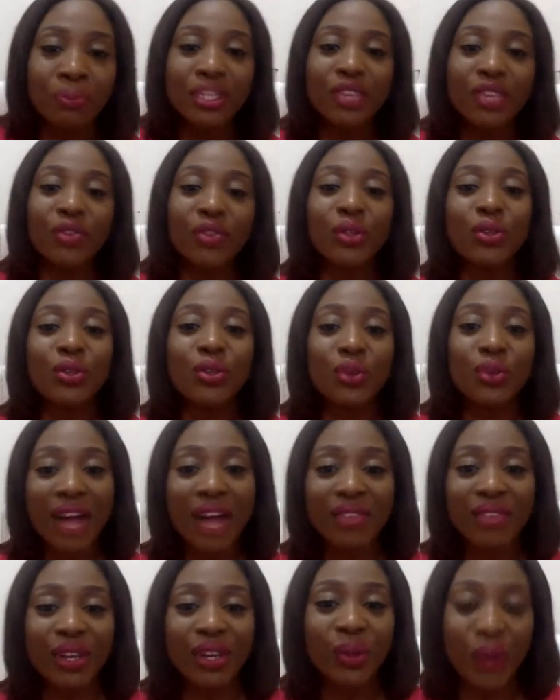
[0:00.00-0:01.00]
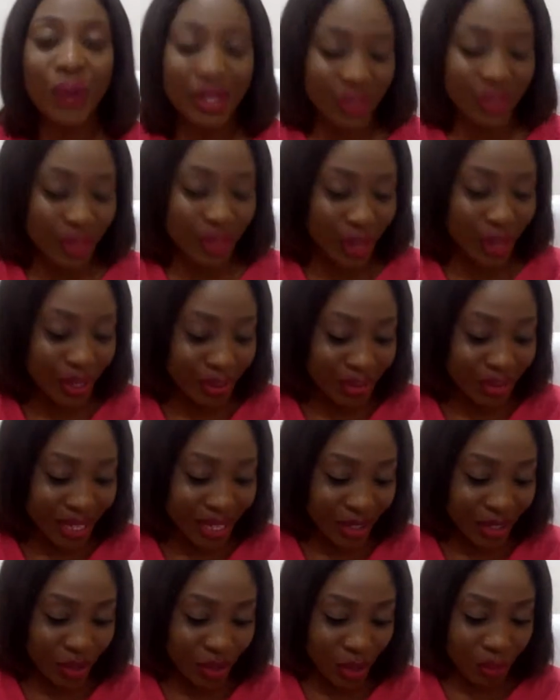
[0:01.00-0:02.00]
If you do have any questions,
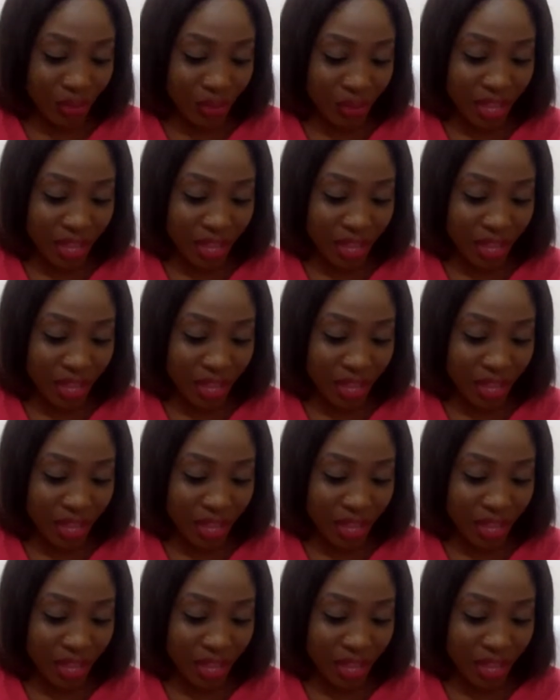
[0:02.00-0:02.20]
please drop